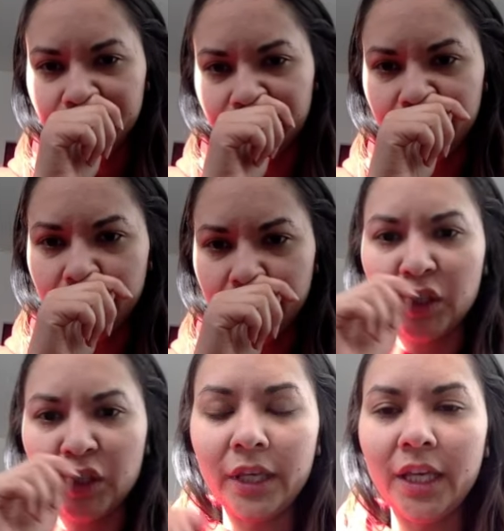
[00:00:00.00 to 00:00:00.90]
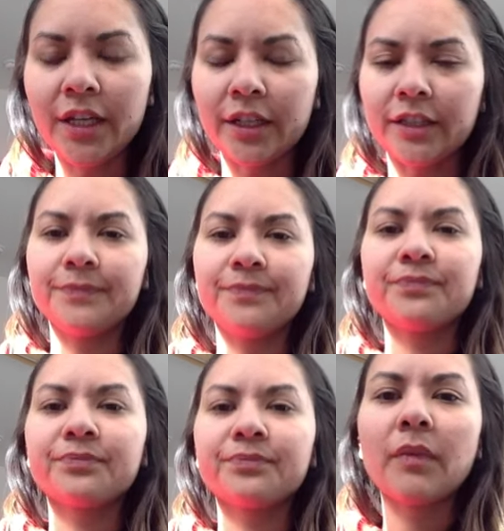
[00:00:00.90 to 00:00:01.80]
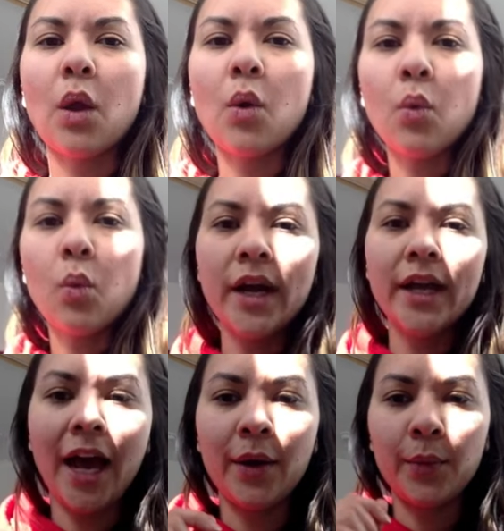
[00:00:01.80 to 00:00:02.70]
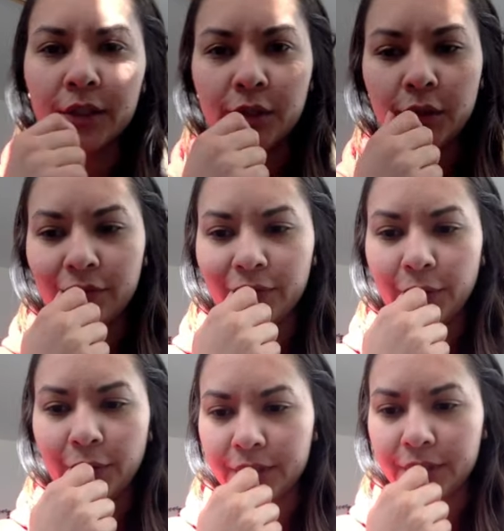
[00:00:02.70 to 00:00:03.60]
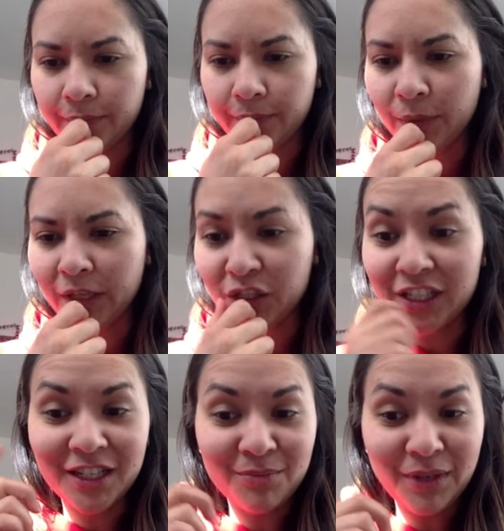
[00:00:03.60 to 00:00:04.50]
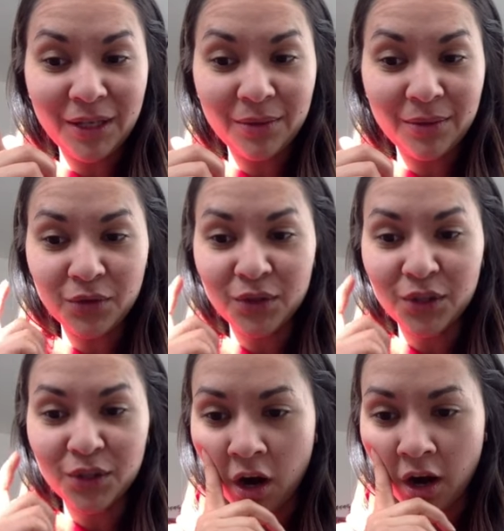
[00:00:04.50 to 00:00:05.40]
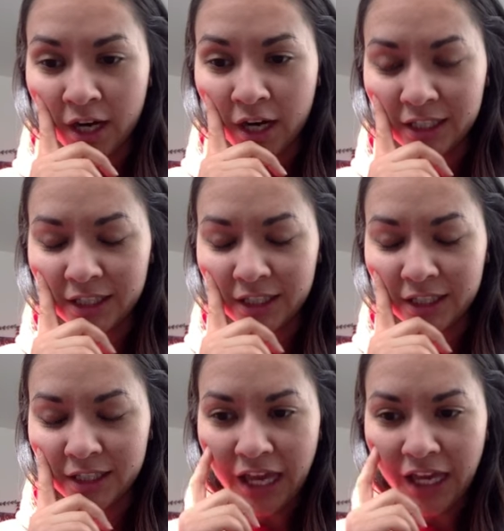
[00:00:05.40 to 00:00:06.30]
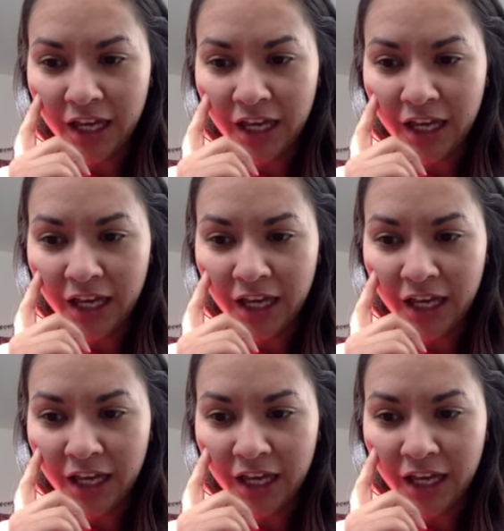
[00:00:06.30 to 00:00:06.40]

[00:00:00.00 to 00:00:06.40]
So here, what I want you to focus on. So I'm actually going to be able to use the drawing thing.